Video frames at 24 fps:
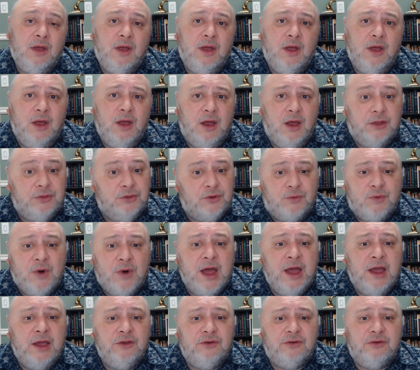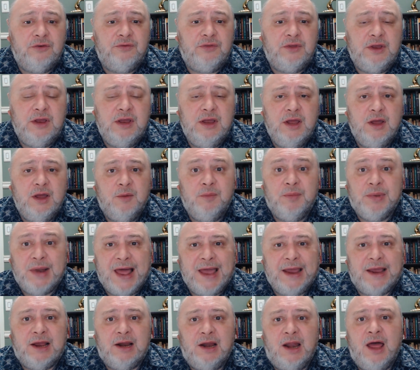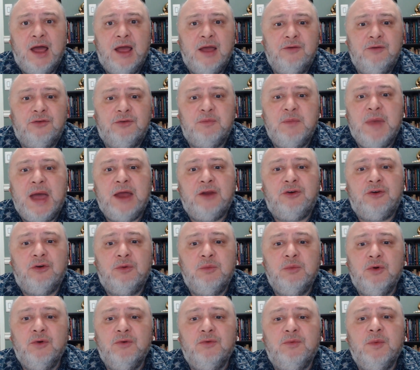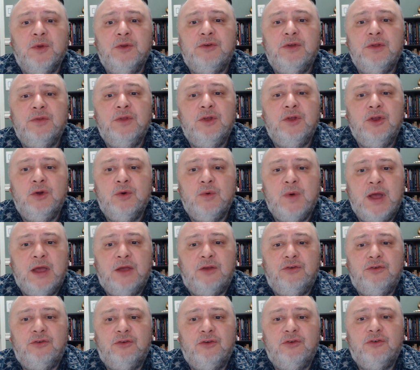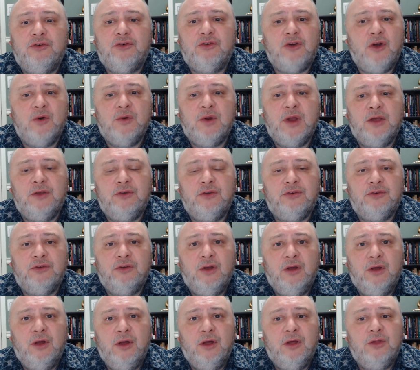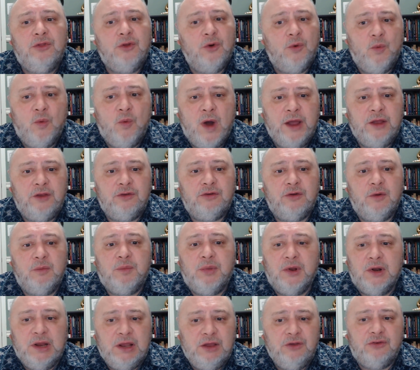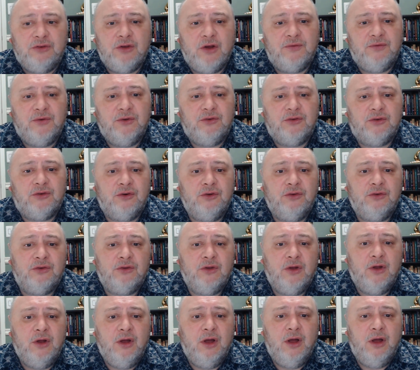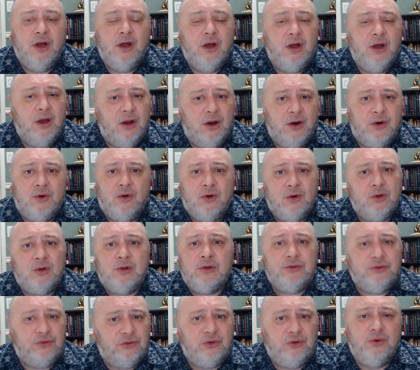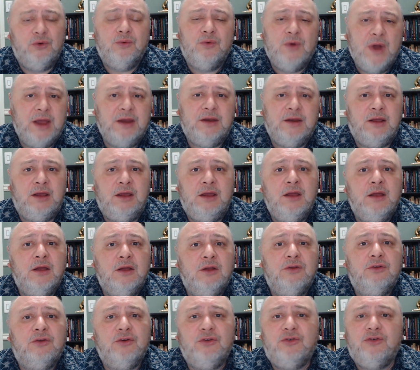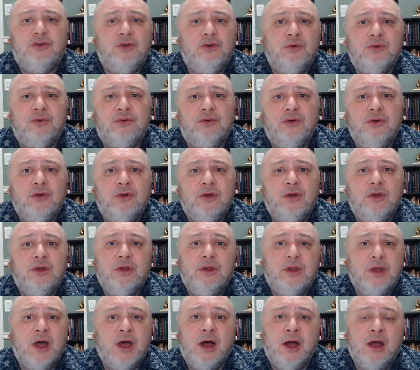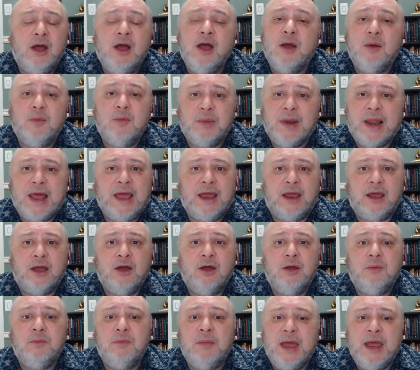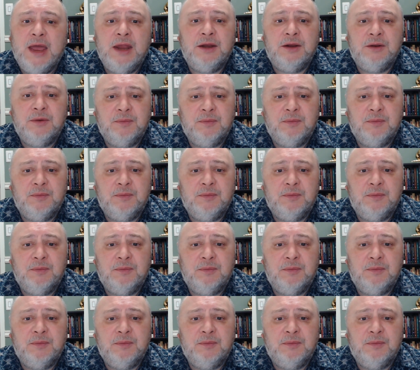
And the rise of the Black Lives Matter movement in the US has shown us that white police officers are all too ready to shoot young black men.